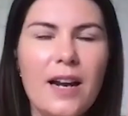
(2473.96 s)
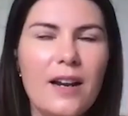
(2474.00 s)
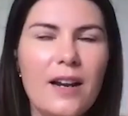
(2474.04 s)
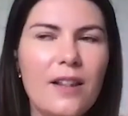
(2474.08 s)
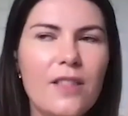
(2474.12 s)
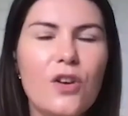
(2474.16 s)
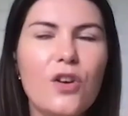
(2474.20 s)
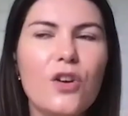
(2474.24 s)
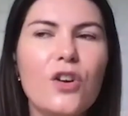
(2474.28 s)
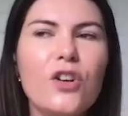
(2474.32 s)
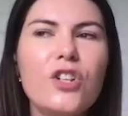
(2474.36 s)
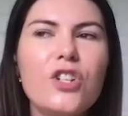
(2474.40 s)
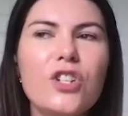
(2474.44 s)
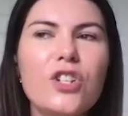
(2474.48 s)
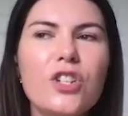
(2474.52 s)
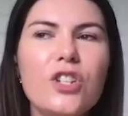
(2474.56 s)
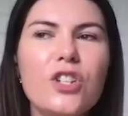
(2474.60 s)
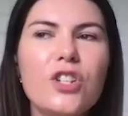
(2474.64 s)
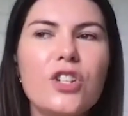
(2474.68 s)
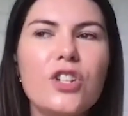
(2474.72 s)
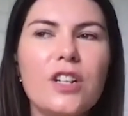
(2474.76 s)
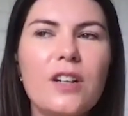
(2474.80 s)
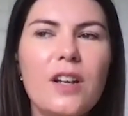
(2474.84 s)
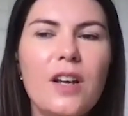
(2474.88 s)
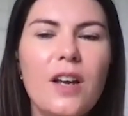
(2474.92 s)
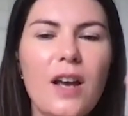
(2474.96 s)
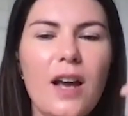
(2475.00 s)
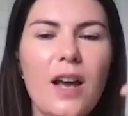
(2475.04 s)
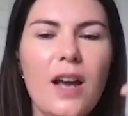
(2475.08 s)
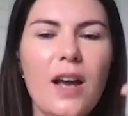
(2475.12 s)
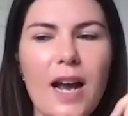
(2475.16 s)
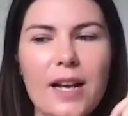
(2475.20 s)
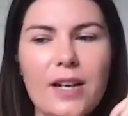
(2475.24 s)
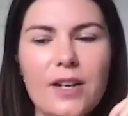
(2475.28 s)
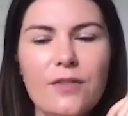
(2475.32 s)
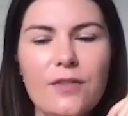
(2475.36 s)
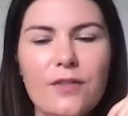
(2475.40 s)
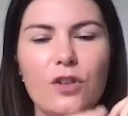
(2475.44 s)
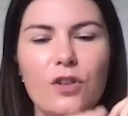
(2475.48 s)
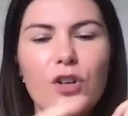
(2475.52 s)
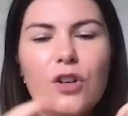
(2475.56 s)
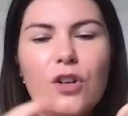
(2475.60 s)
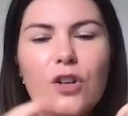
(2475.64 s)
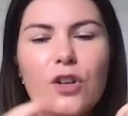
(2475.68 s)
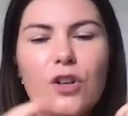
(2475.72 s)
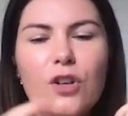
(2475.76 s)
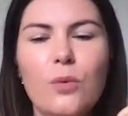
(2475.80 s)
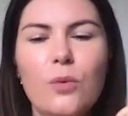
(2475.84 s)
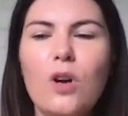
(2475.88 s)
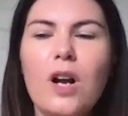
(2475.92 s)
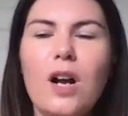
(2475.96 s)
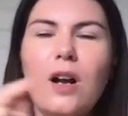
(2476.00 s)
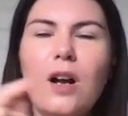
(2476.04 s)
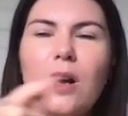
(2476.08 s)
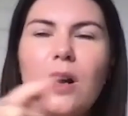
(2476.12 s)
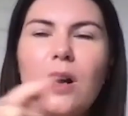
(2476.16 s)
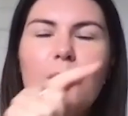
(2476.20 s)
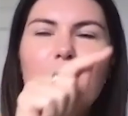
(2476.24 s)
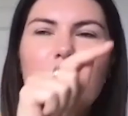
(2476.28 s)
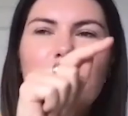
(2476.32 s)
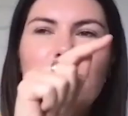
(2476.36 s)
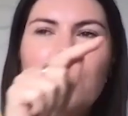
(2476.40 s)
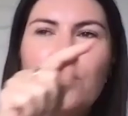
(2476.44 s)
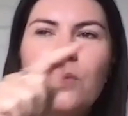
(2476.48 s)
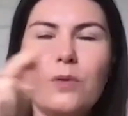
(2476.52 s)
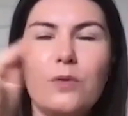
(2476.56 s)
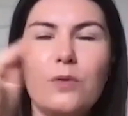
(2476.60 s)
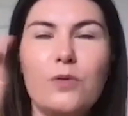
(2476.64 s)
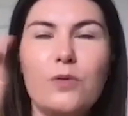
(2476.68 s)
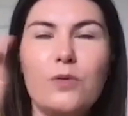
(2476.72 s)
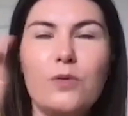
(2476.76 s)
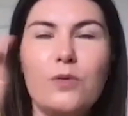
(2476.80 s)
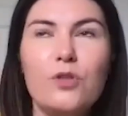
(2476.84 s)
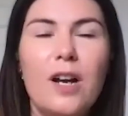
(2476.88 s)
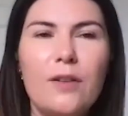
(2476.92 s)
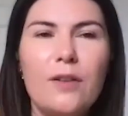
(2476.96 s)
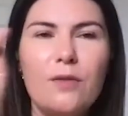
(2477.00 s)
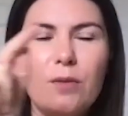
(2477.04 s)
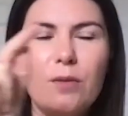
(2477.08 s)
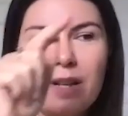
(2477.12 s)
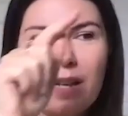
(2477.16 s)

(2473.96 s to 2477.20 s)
of the ocean, and you've got to walk up or drive.